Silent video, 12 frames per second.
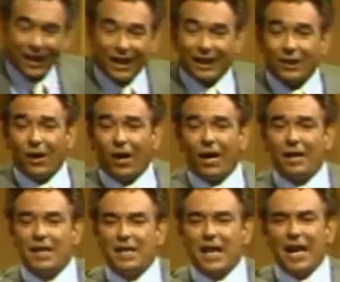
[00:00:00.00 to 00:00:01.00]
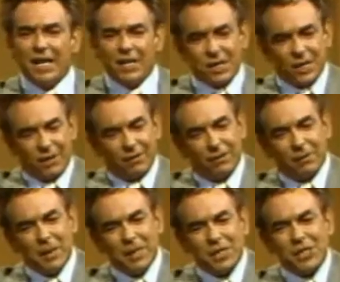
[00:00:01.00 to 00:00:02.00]
And God takes from
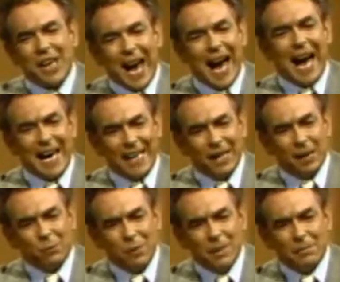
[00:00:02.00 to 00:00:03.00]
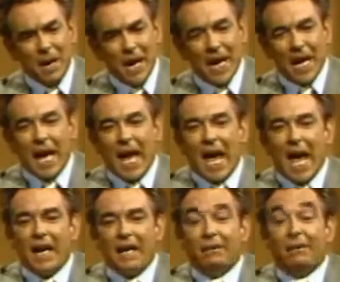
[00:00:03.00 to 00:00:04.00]
his side a rib,
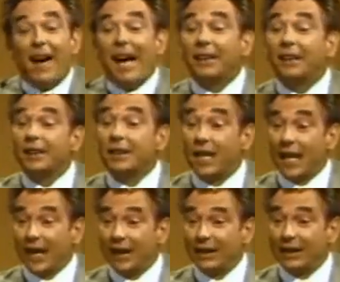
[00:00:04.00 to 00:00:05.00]
and he fashions that